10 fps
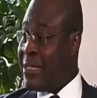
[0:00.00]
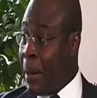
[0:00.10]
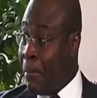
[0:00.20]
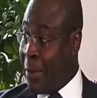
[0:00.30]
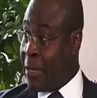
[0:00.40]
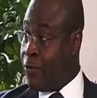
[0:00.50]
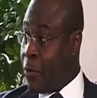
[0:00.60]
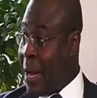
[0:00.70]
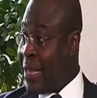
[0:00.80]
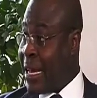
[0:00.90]
dumping from
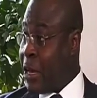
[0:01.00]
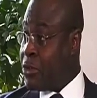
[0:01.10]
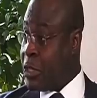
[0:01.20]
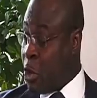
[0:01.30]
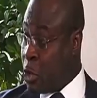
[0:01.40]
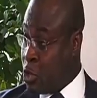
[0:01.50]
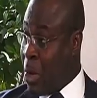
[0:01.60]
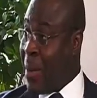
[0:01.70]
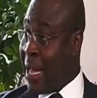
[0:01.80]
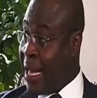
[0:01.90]
other countries onto our
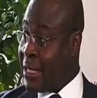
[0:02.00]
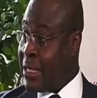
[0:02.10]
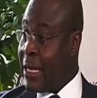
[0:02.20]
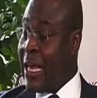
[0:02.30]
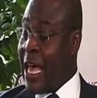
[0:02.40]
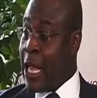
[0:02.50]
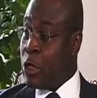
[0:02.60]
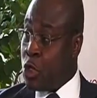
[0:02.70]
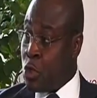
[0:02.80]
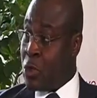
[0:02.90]
markets.
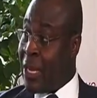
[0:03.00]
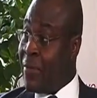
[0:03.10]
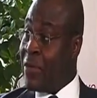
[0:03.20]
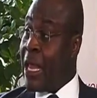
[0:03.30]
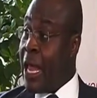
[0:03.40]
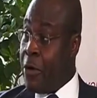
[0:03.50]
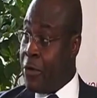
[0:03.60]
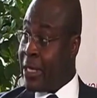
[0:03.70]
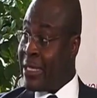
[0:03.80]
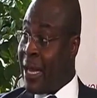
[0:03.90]
And two, there have been
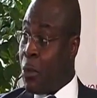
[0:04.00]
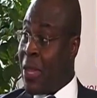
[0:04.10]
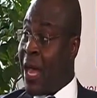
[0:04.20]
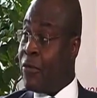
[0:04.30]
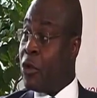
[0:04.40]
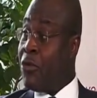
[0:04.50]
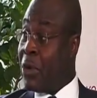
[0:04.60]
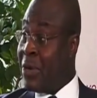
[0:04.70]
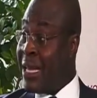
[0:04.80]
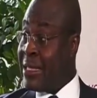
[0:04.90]
areas that we have not
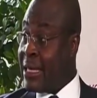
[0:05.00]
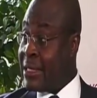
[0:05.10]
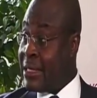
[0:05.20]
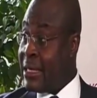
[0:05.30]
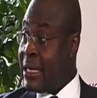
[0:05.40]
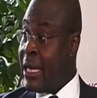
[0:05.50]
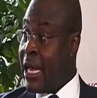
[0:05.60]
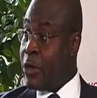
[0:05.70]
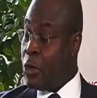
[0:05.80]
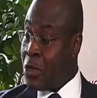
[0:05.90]
regulated.
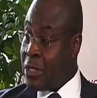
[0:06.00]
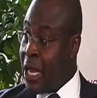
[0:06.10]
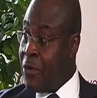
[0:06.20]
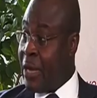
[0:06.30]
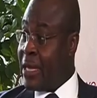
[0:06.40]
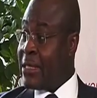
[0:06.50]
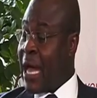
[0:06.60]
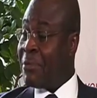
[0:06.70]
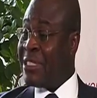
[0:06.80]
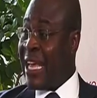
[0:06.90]
And those areas
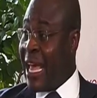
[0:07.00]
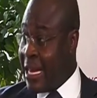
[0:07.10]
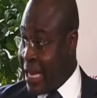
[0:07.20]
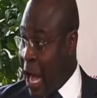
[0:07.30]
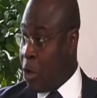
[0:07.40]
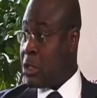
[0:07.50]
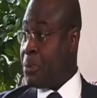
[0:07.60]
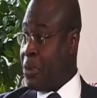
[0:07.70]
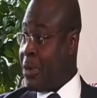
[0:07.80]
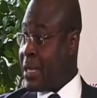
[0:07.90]
have churned out
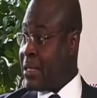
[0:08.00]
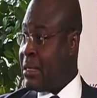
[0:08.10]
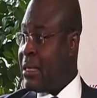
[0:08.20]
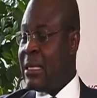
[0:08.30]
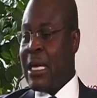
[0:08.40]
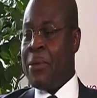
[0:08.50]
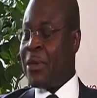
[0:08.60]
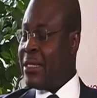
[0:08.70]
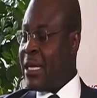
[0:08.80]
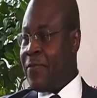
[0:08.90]
products. I mean, you
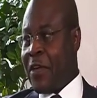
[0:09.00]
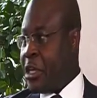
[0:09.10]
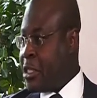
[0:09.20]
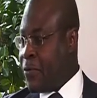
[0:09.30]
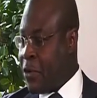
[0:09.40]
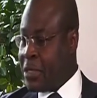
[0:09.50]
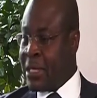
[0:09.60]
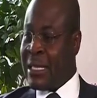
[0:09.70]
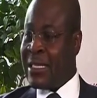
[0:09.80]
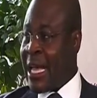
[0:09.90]
can take furniture, for instance,
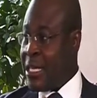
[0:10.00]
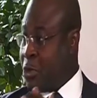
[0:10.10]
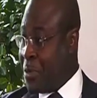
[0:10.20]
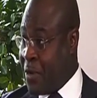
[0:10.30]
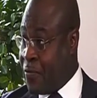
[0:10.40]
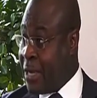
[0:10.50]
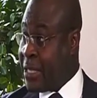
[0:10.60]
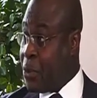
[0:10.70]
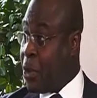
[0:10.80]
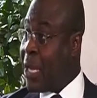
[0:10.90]
the sizes will be different and
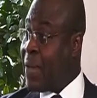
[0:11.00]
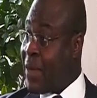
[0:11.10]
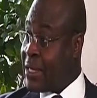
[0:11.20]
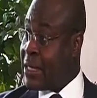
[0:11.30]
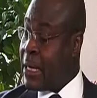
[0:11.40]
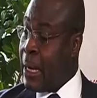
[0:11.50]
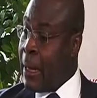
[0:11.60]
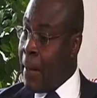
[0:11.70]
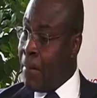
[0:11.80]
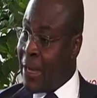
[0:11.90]
we all laugh at it.
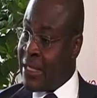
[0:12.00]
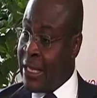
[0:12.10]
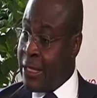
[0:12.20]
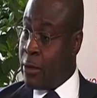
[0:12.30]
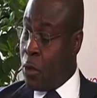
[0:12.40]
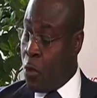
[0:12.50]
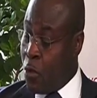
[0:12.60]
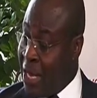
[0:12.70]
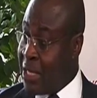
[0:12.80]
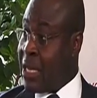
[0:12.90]
But since
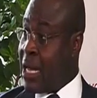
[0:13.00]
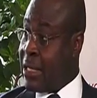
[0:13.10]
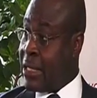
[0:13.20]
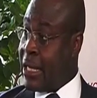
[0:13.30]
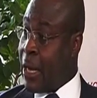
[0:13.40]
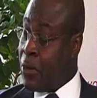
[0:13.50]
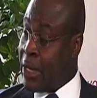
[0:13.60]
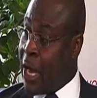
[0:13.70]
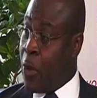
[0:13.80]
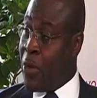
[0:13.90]
we started,
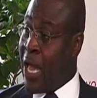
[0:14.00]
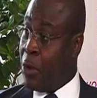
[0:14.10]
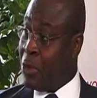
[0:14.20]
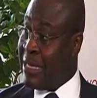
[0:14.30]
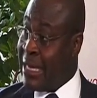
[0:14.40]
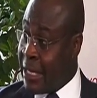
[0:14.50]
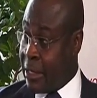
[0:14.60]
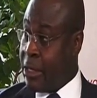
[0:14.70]
now we are going to deal